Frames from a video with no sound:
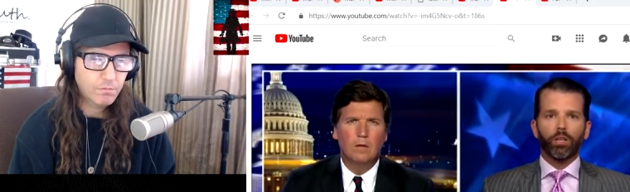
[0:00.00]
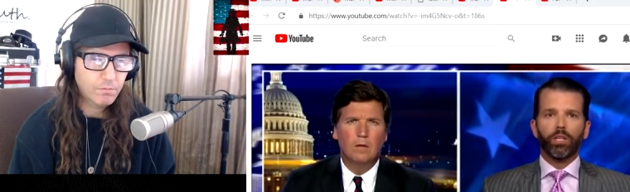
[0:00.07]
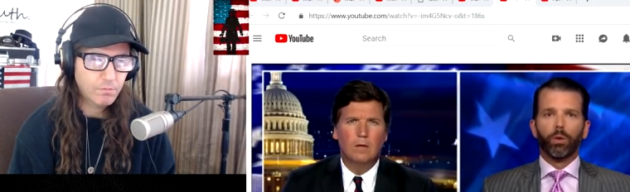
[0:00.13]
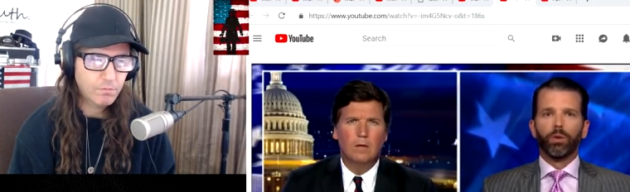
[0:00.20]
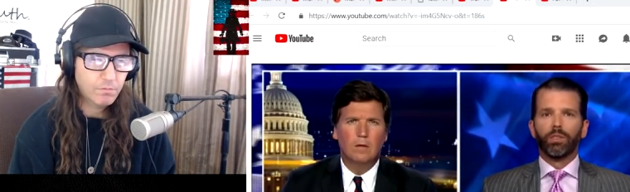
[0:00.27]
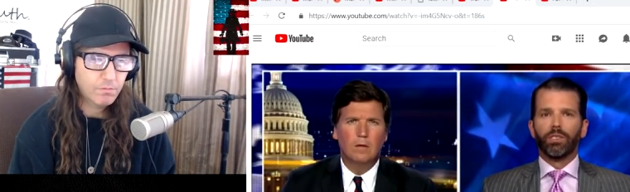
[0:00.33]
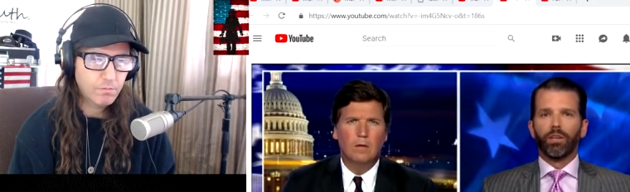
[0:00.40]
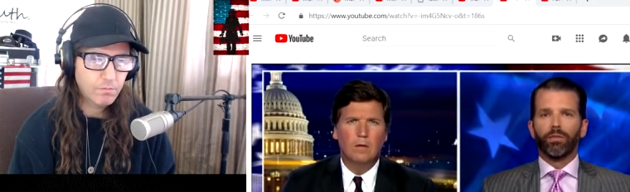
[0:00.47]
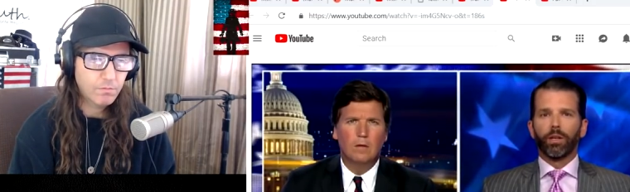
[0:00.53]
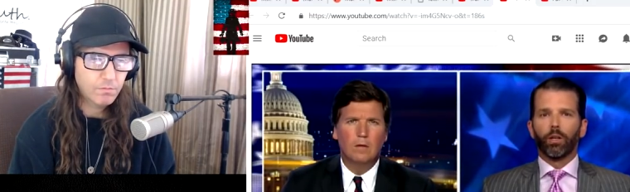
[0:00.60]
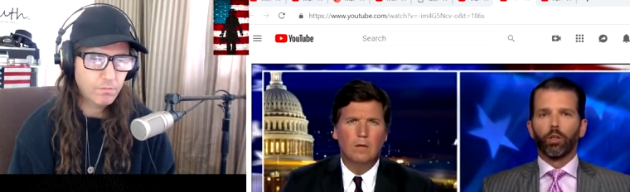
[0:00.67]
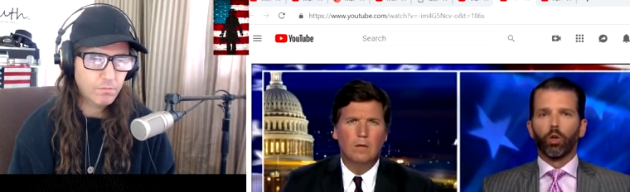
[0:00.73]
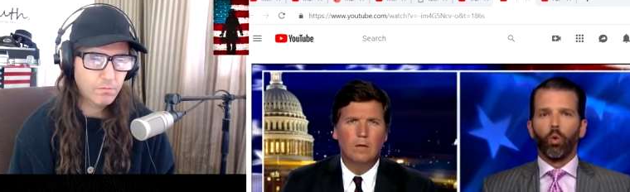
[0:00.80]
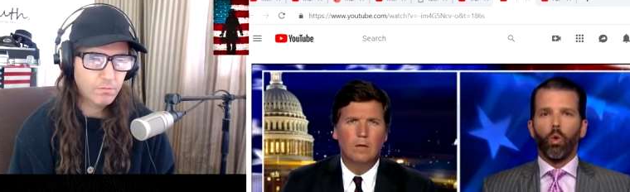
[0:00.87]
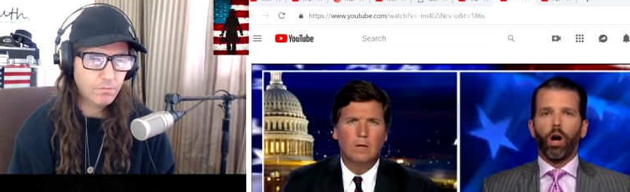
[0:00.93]
Speaker 1: It was difficult
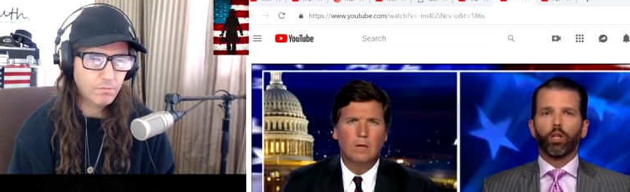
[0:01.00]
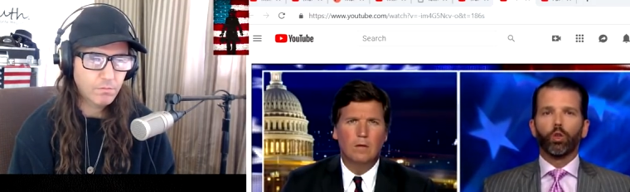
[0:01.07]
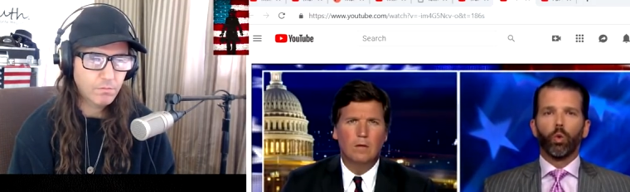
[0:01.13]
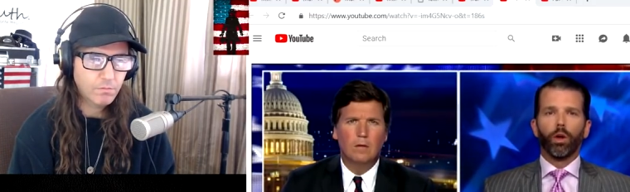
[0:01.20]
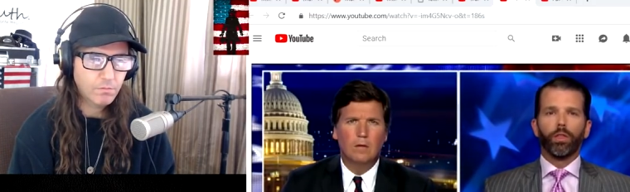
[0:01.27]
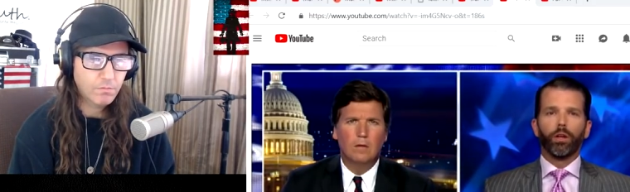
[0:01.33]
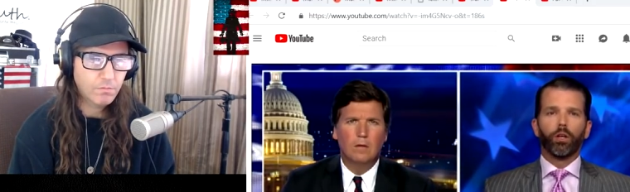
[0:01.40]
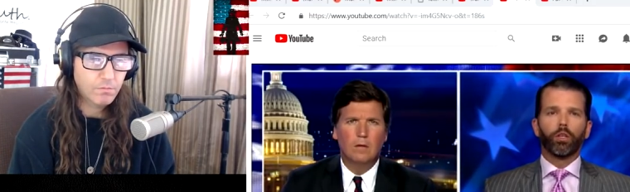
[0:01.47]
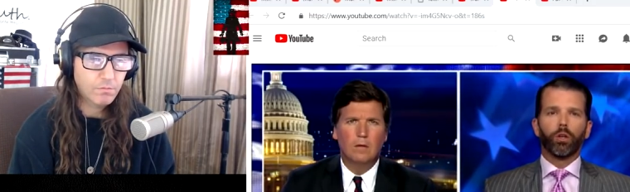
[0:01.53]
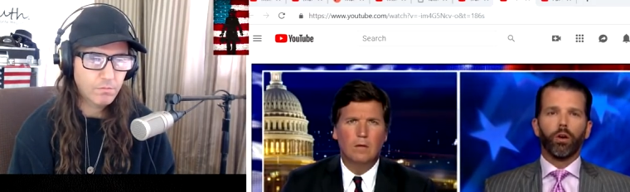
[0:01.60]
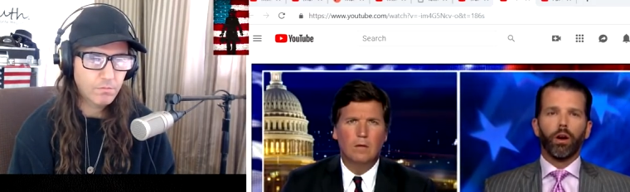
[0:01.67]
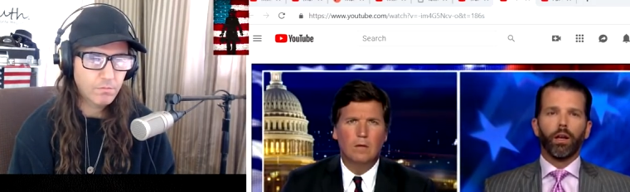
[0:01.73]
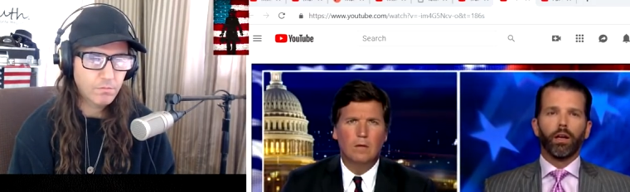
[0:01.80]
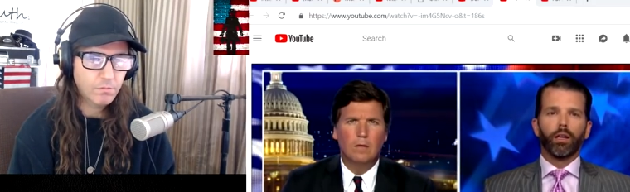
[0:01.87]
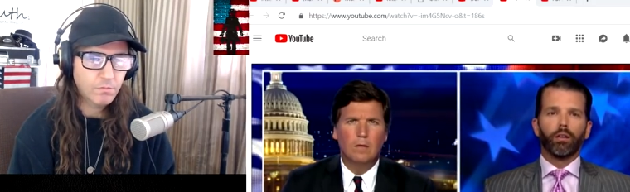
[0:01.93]
to watch what they're
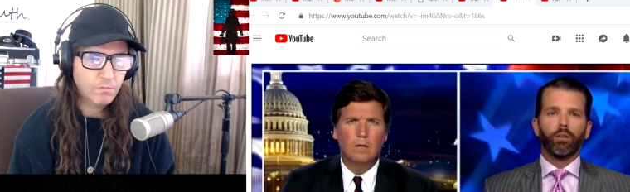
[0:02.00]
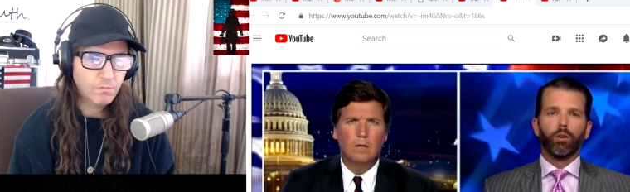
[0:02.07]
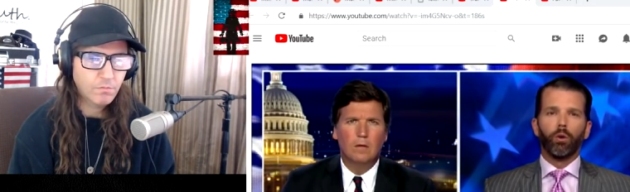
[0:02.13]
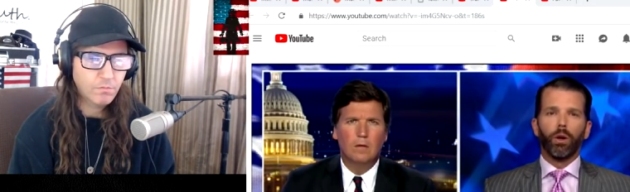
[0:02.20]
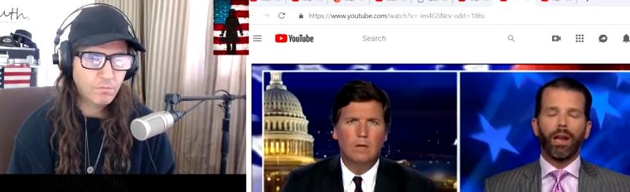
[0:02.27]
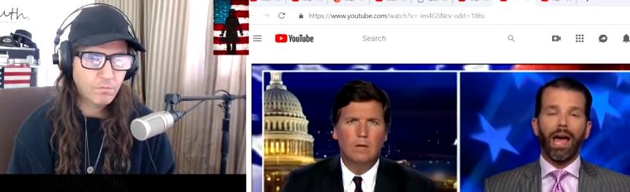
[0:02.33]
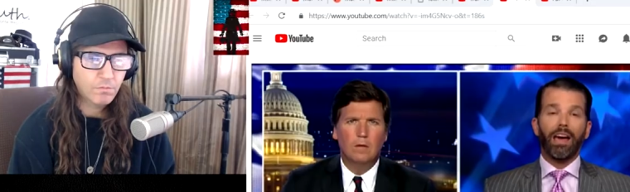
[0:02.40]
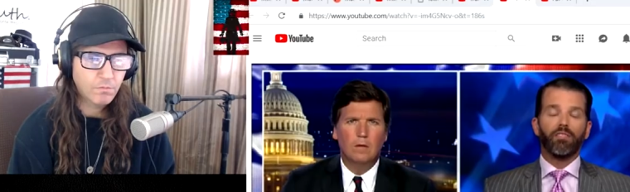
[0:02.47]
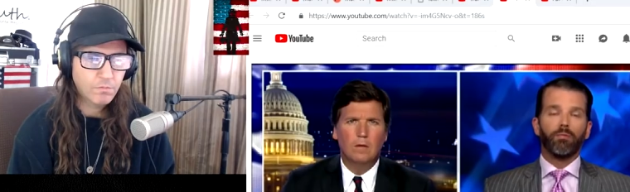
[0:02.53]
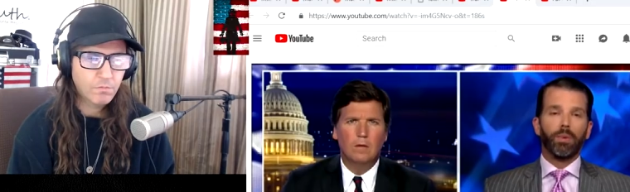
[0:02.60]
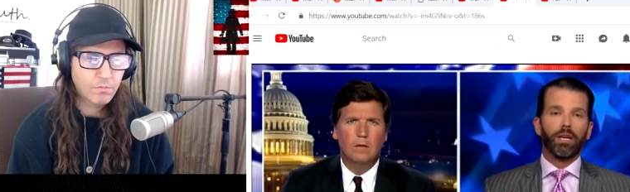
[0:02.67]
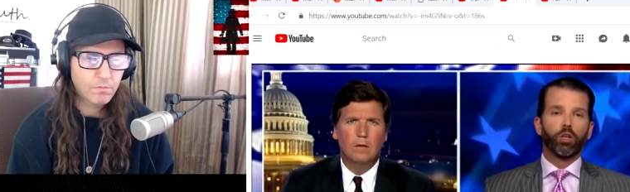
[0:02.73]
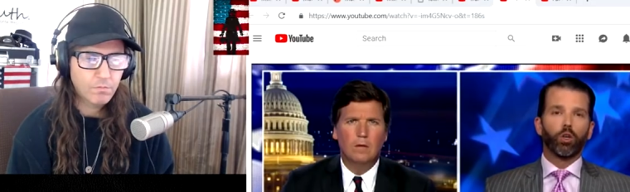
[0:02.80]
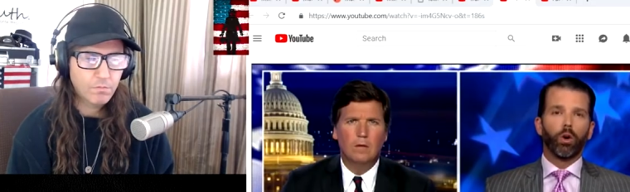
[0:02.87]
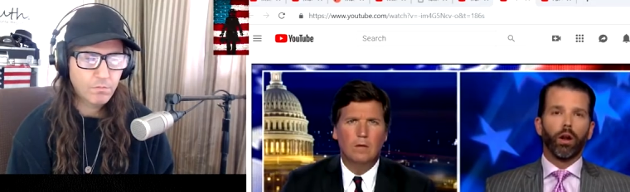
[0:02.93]
trying to and have been
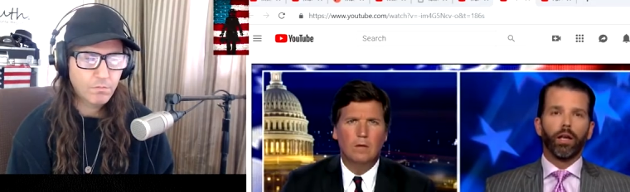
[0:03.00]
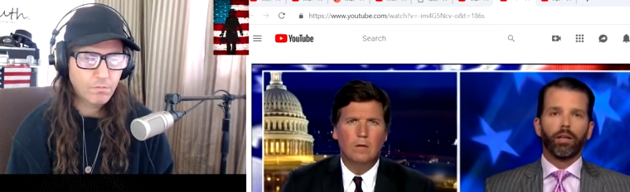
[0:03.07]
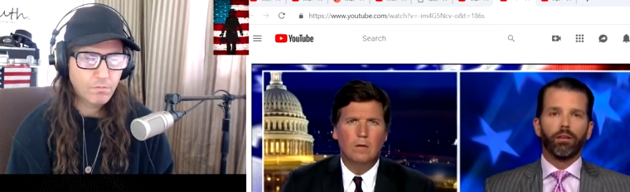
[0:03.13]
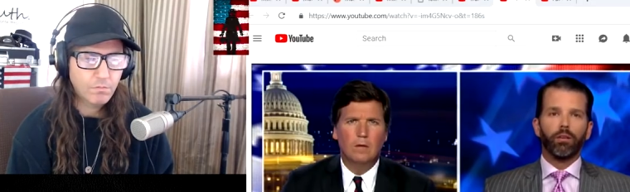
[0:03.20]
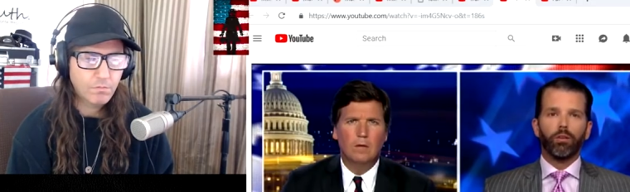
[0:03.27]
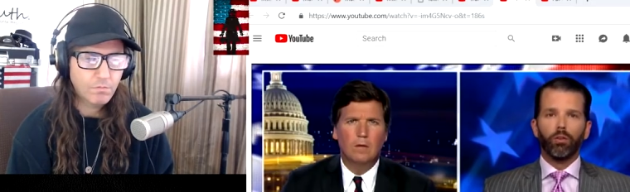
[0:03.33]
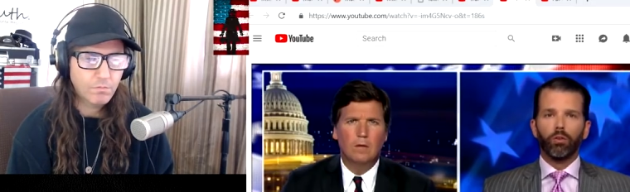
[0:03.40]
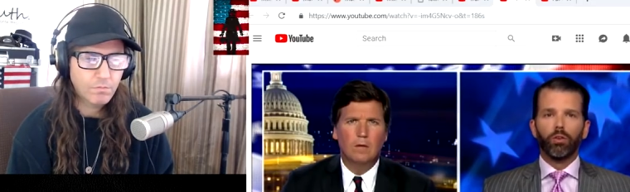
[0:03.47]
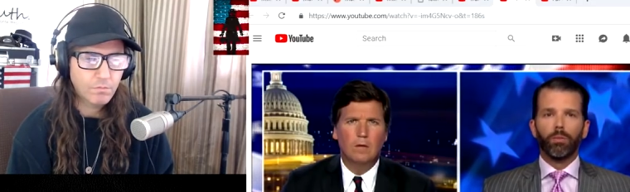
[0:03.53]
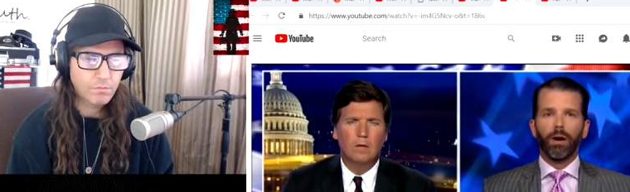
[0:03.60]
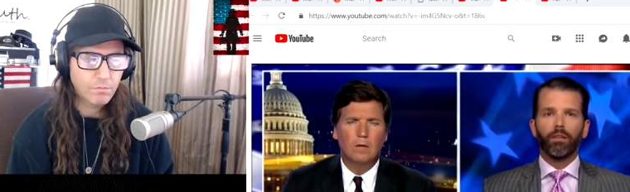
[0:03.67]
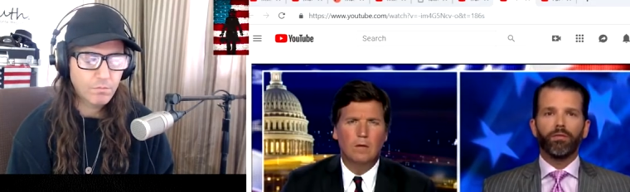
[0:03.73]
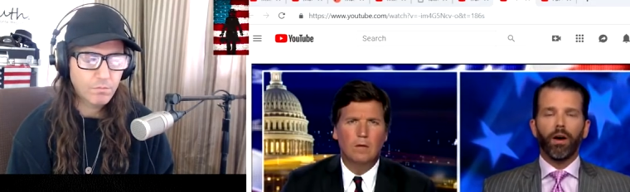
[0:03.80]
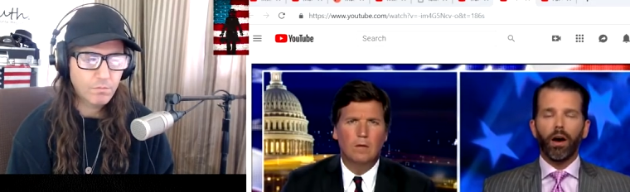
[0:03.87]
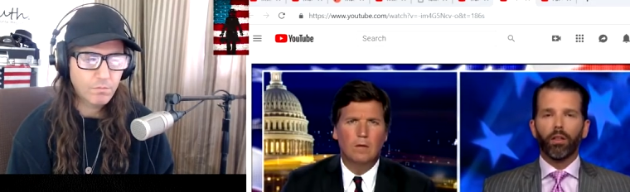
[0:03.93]
trying to do to my
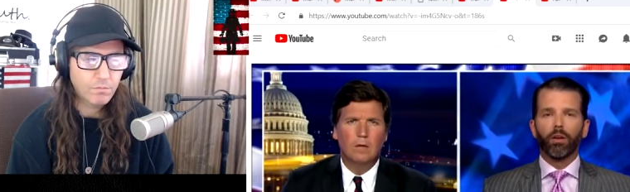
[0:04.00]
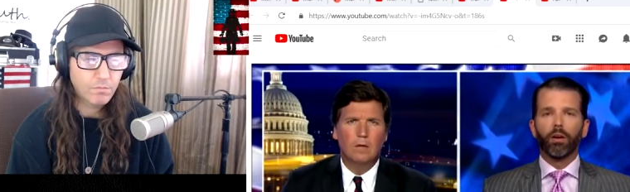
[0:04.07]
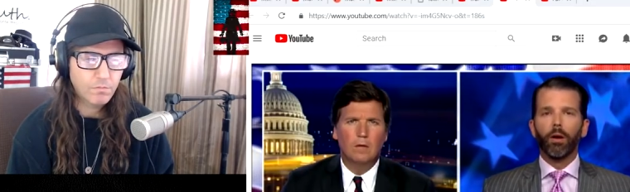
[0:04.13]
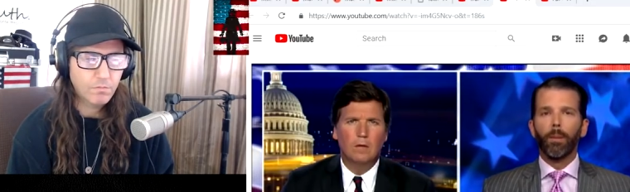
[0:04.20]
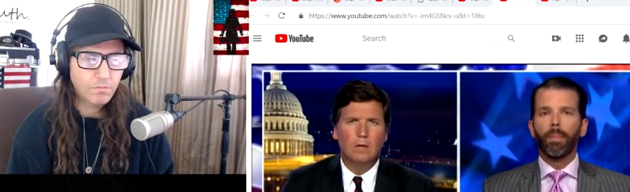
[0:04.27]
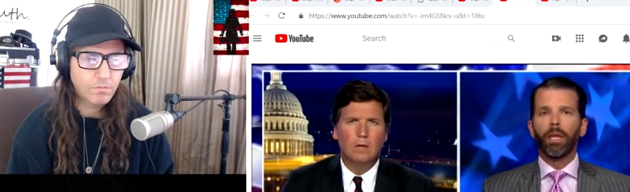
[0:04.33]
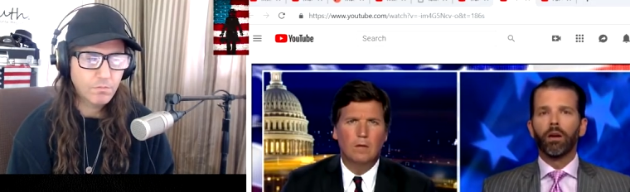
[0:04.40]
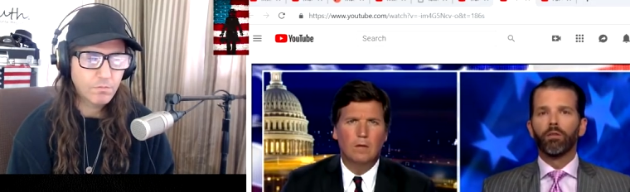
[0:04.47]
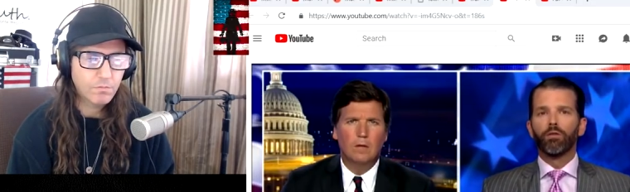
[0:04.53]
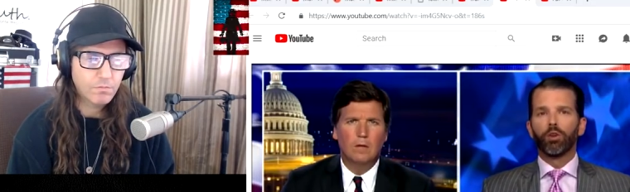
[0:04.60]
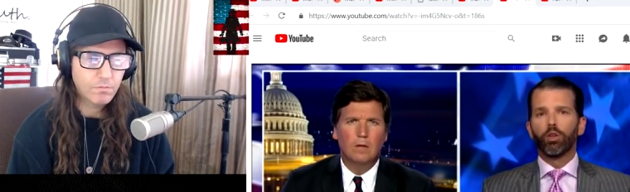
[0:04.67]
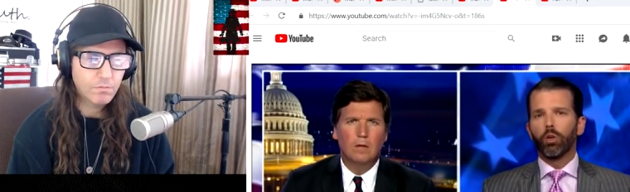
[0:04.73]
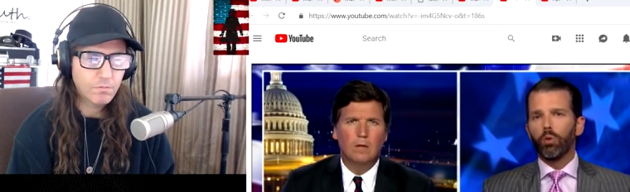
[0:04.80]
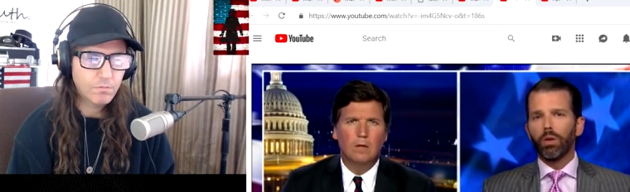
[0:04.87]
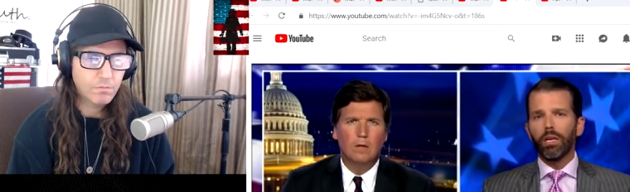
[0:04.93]
father for
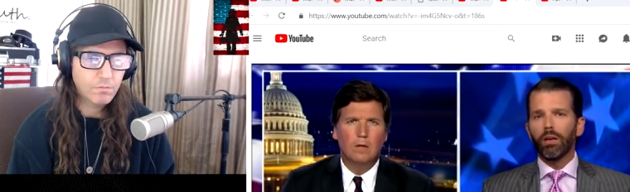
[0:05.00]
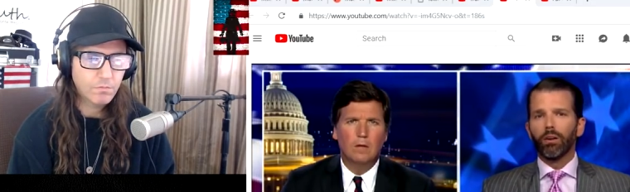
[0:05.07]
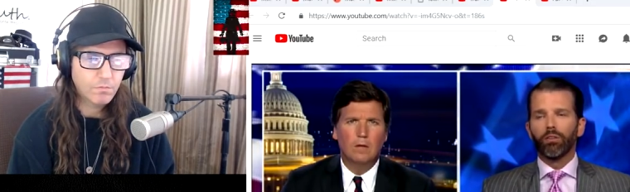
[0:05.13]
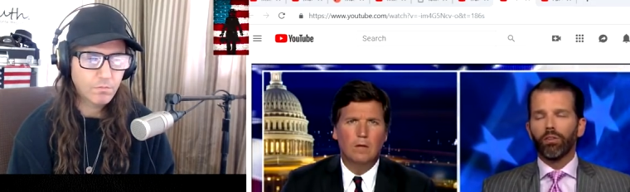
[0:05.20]
two years.